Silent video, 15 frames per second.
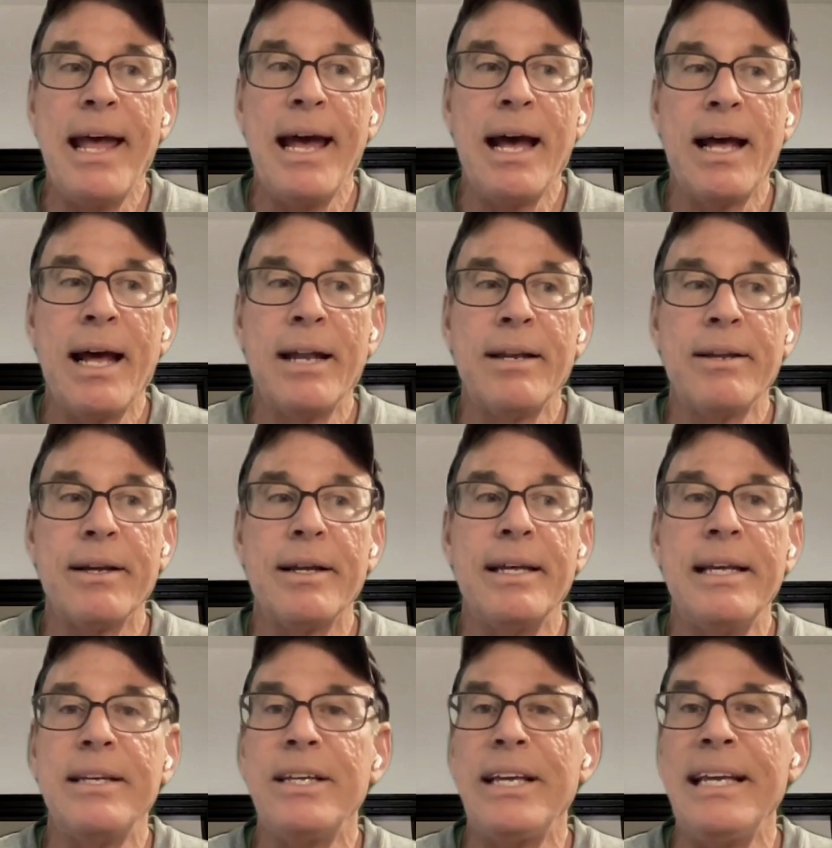and
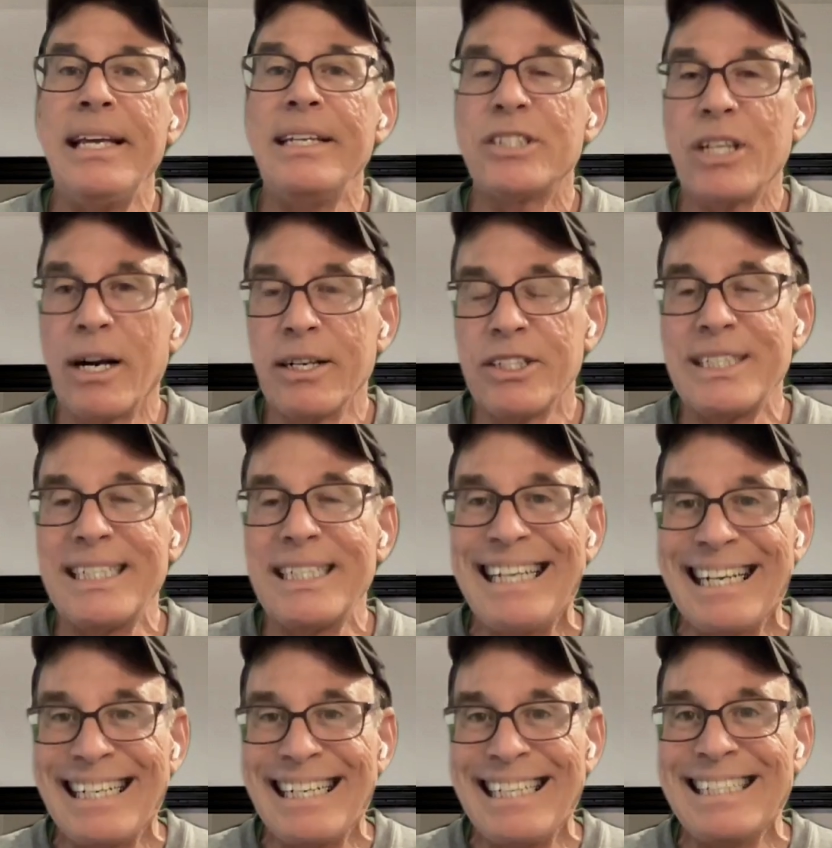he starts to
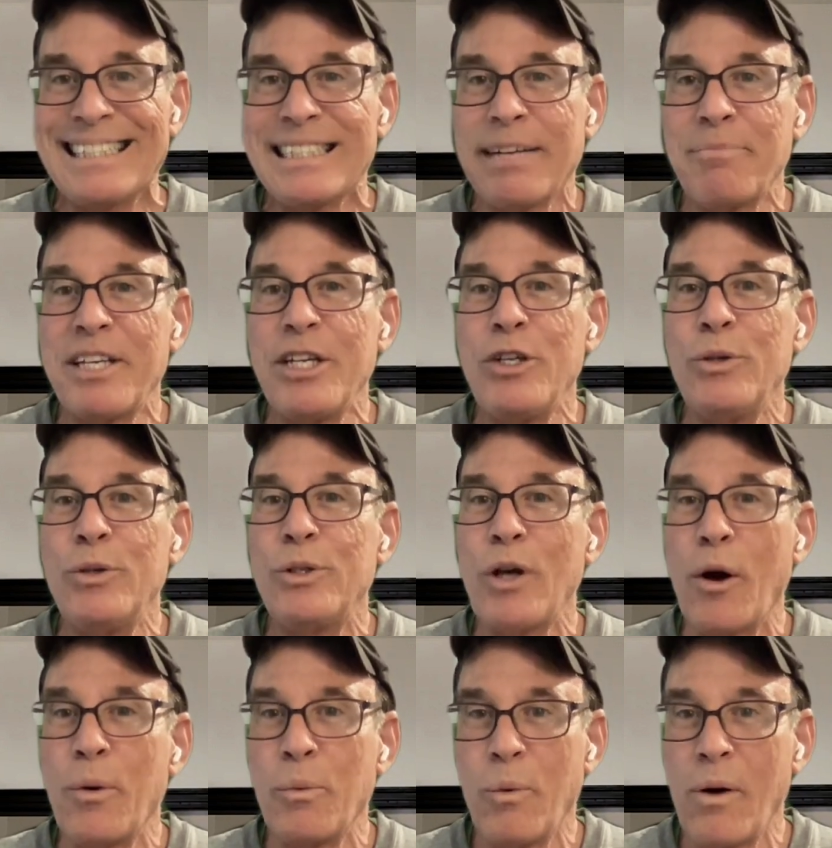get into something you
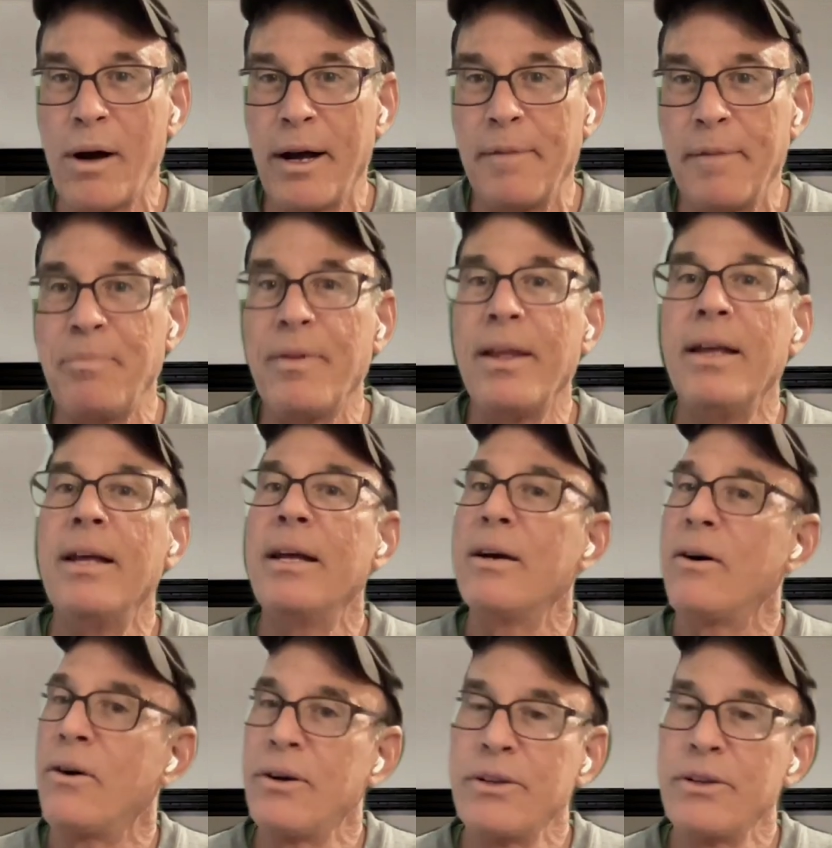don't want,
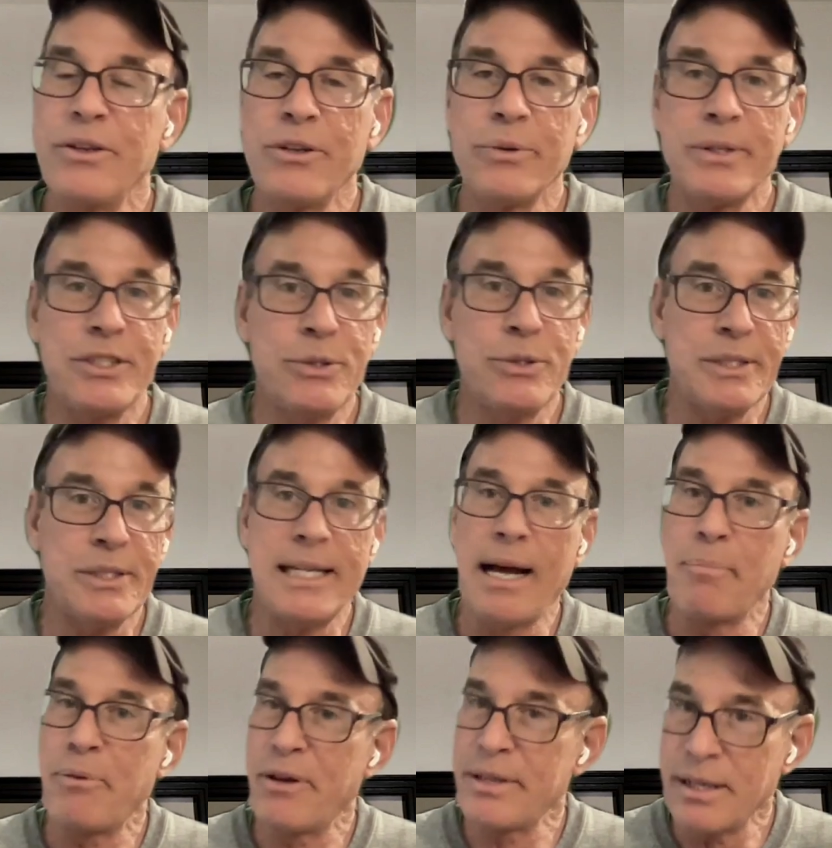all you do is you
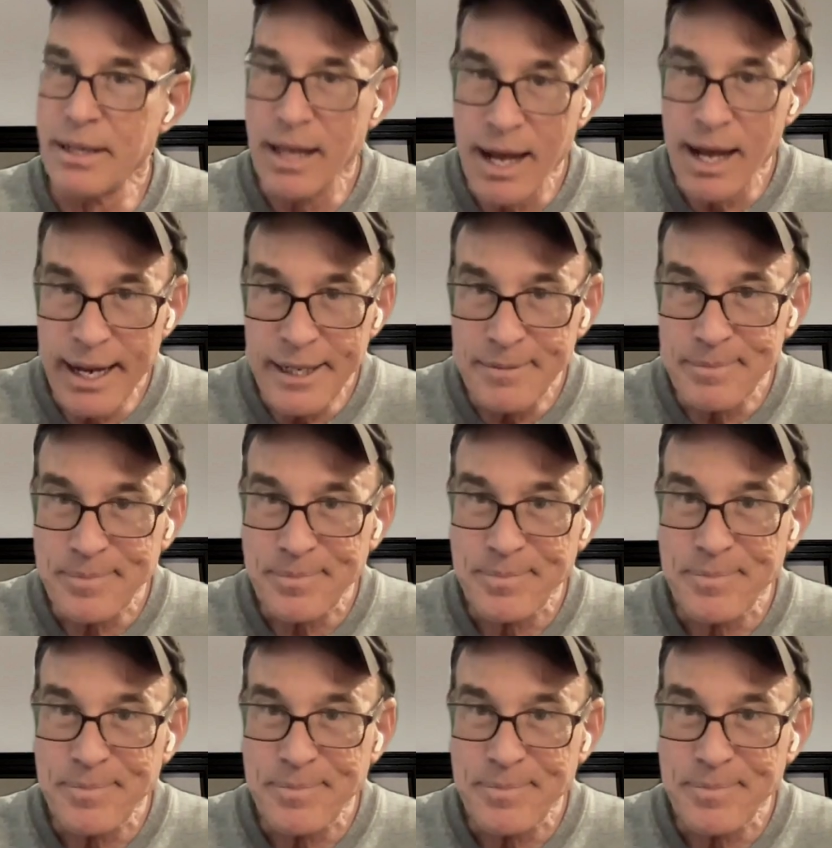step on the line,